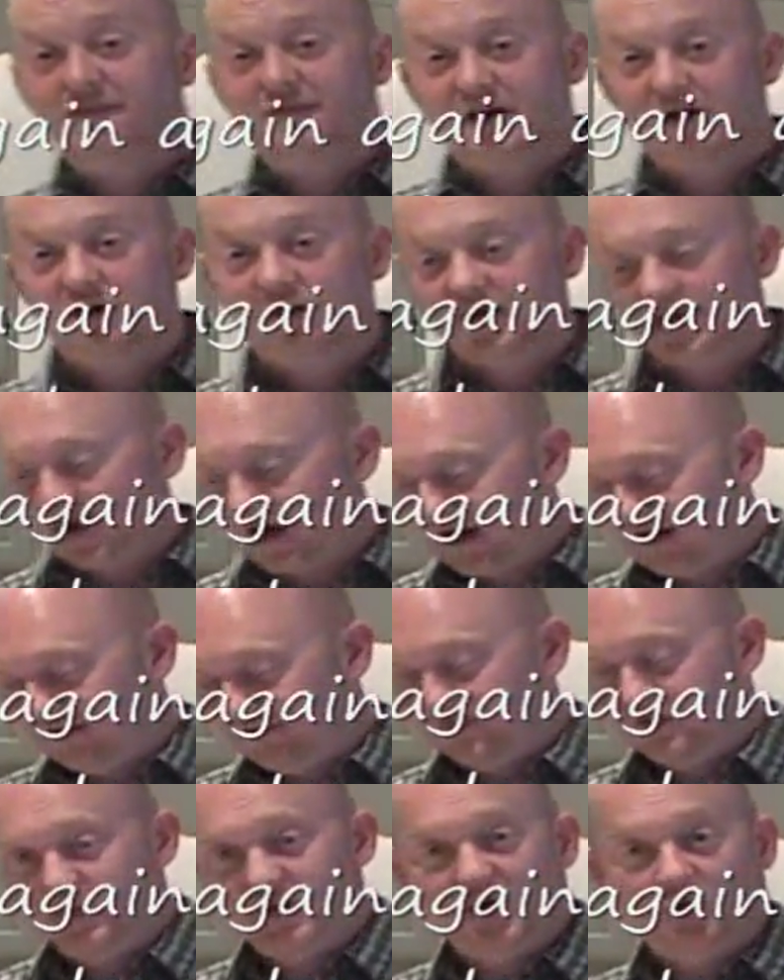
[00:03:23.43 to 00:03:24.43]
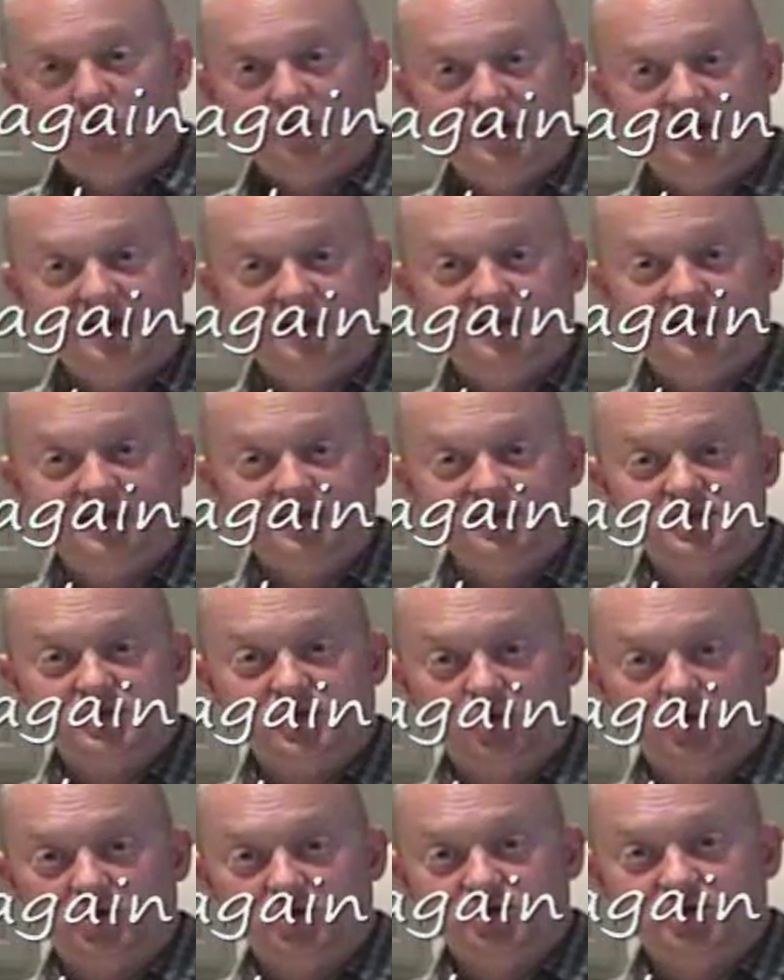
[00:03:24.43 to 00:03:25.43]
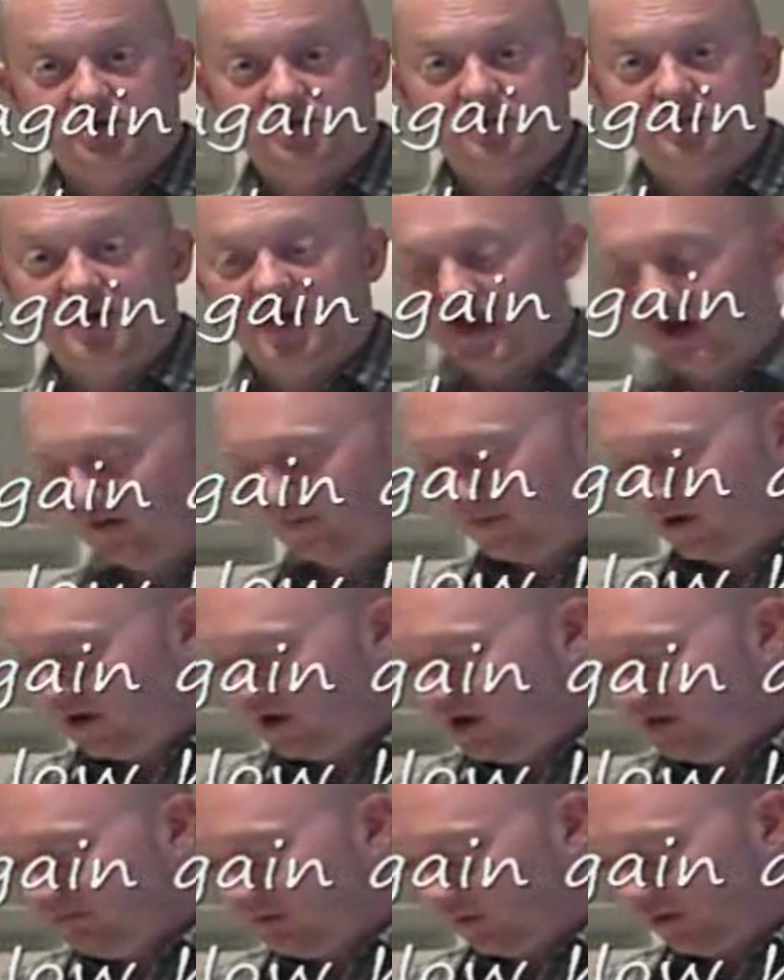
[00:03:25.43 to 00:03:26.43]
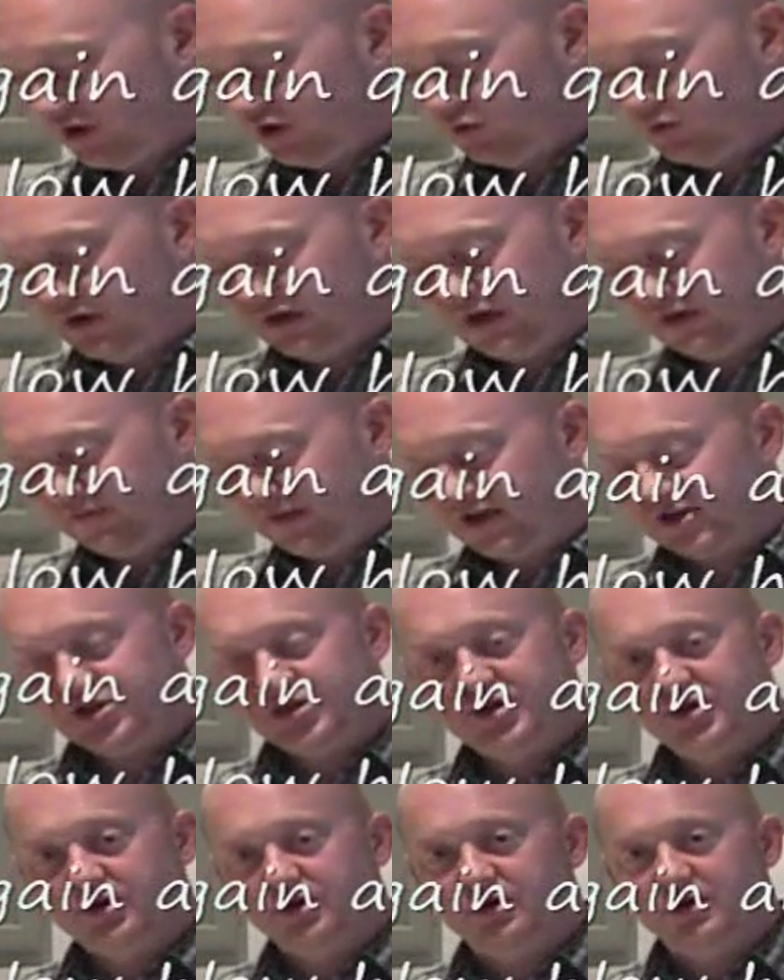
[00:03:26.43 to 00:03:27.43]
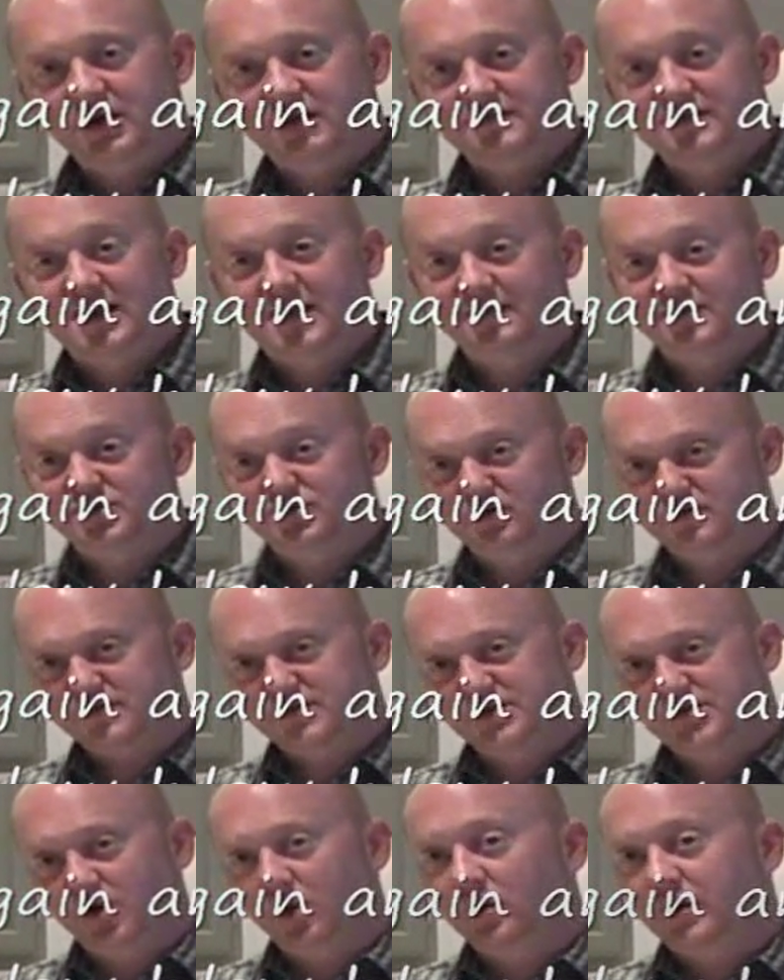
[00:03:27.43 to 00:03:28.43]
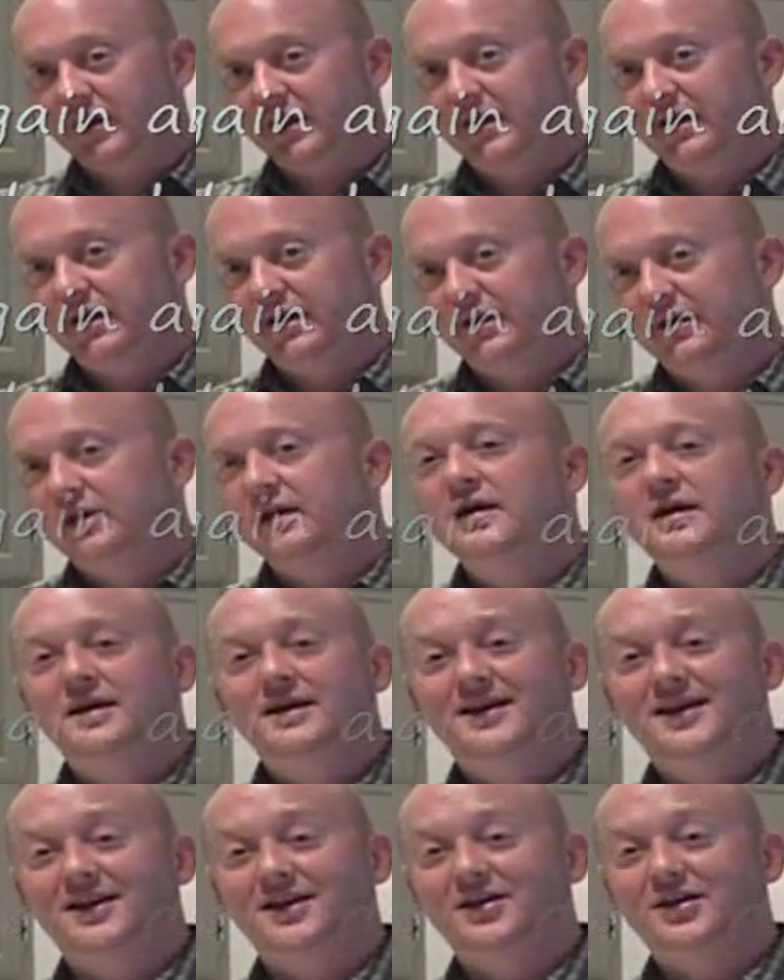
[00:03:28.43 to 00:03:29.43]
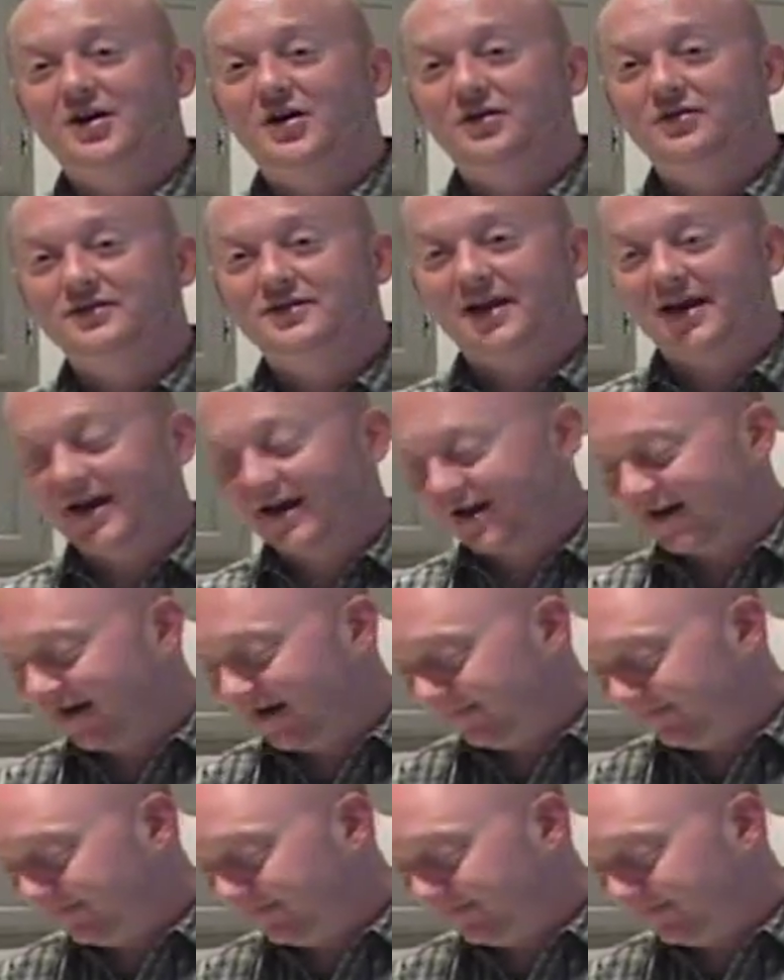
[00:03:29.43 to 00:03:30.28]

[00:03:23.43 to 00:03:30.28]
very often. We don't want anything to scorch to the bottom, but we do want to give that sugar enough time to sort of soak in and coat that